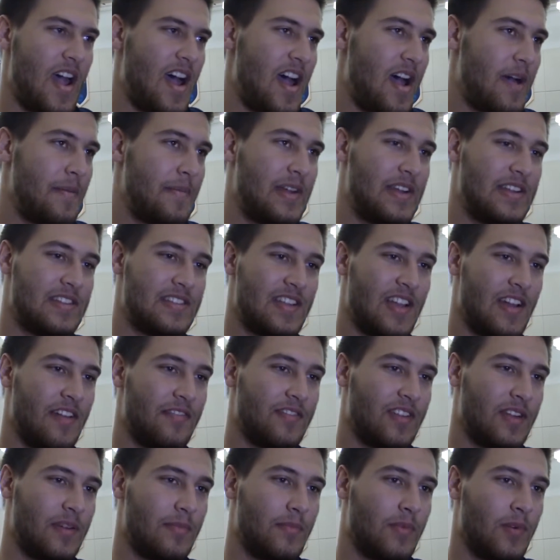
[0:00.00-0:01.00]
I mean, it's
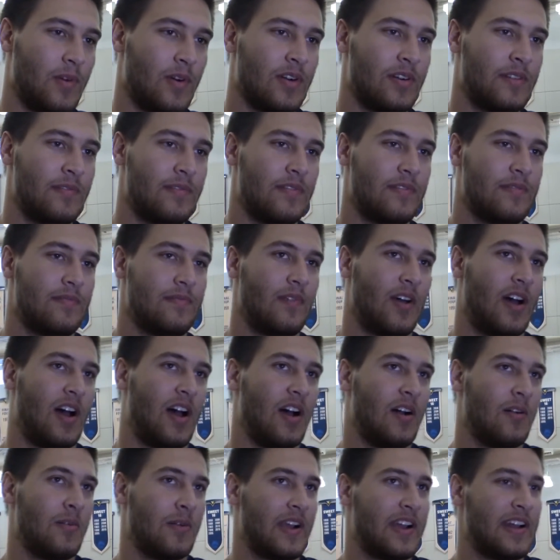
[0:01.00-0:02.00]
definitely important.
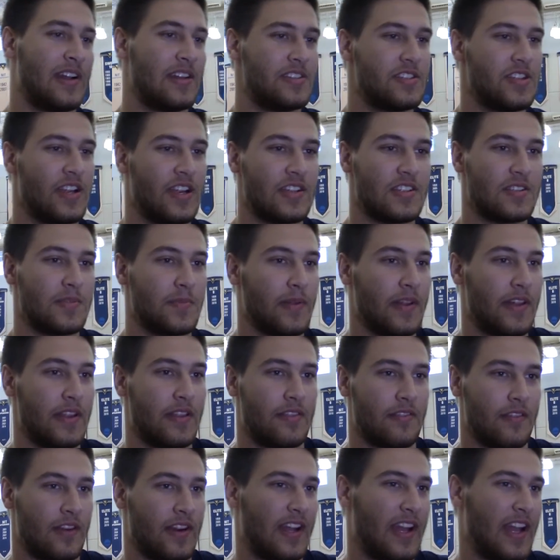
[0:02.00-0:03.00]
We get a chance to play
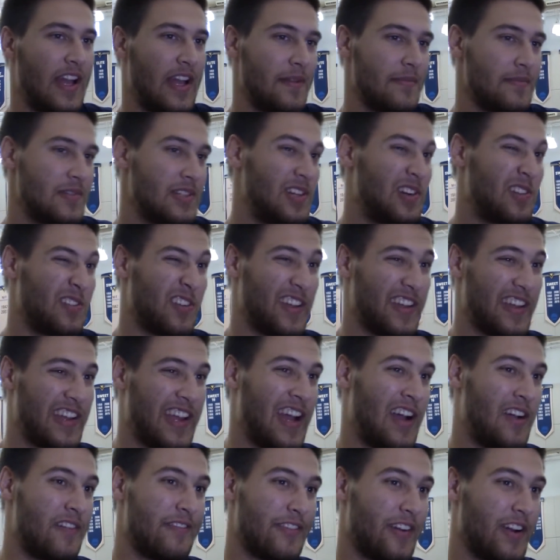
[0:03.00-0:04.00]
3 games. It don't really
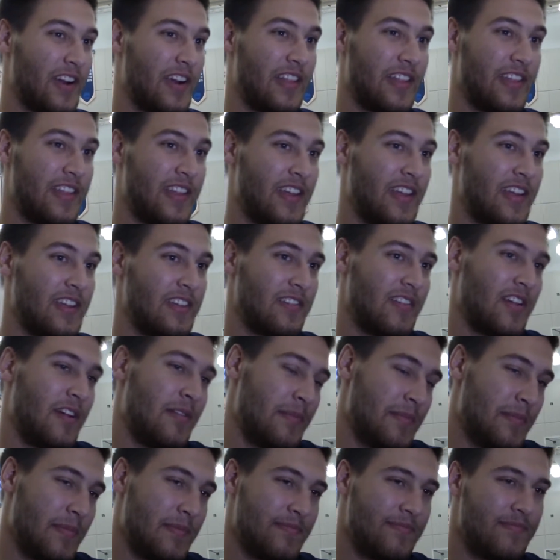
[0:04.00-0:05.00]
count for anything.
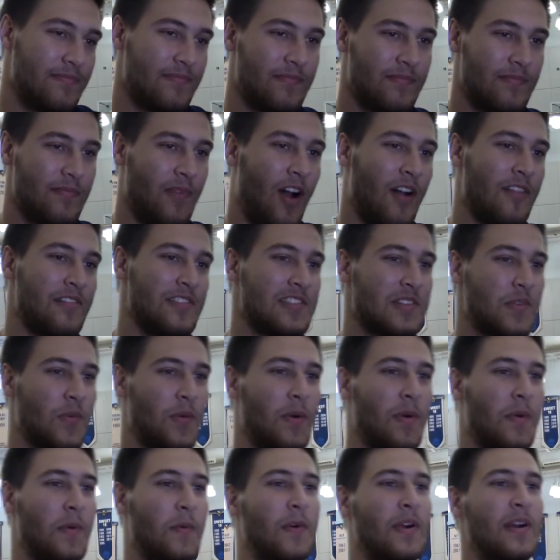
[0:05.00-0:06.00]
Obviously,
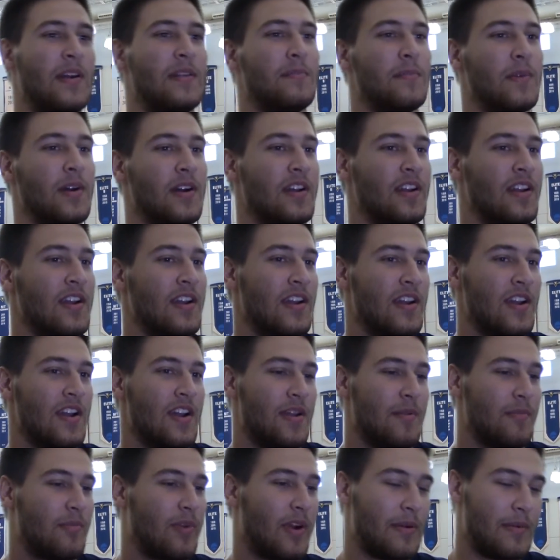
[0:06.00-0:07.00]
we don't win, but
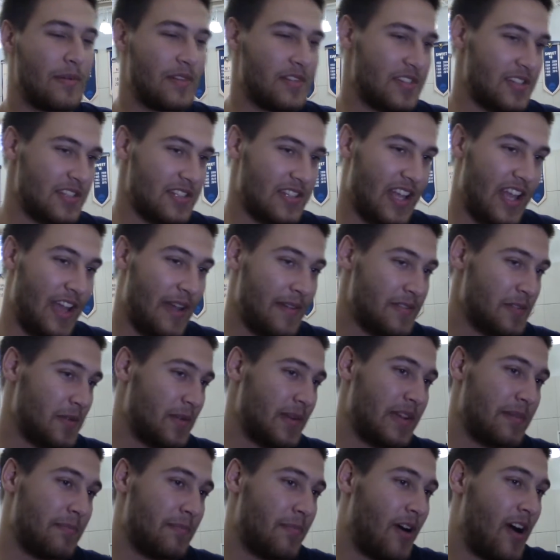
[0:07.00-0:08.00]
pretty much just games
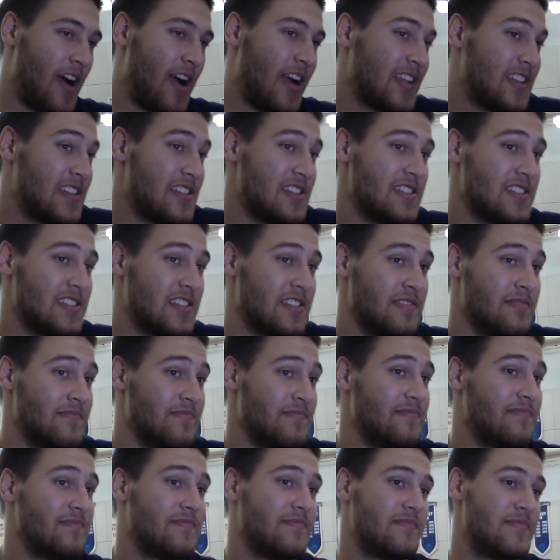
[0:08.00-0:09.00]
where we can practice and
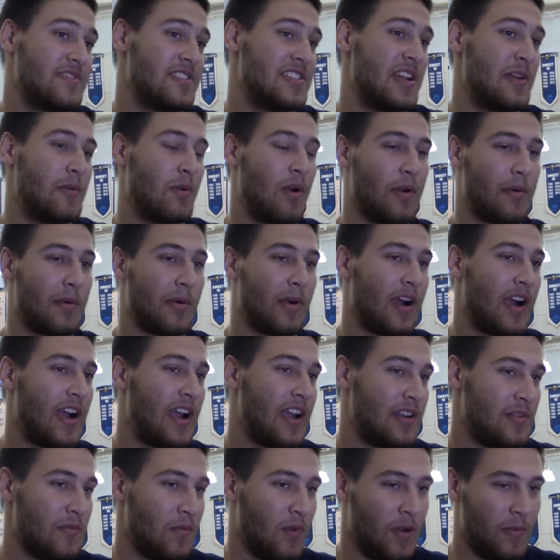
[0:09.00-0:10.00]
see where we're
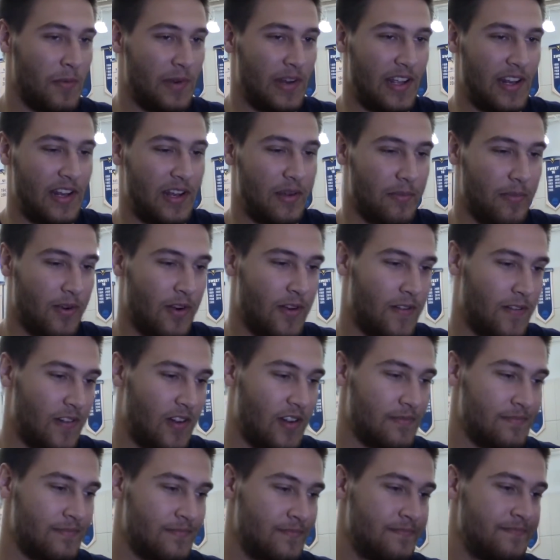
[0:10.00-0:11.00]
at and what we need to improve
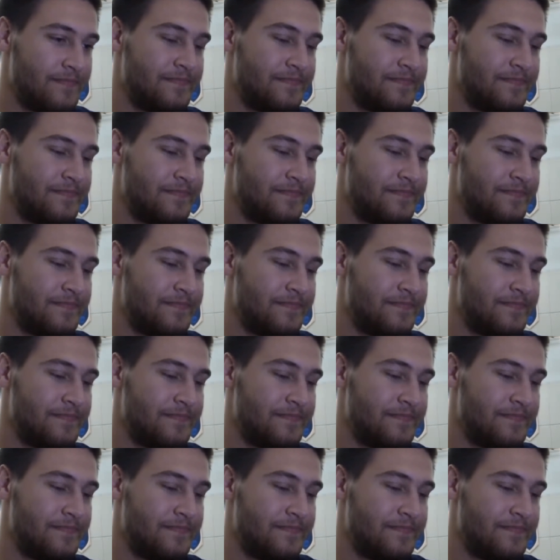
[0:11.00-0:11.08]
on.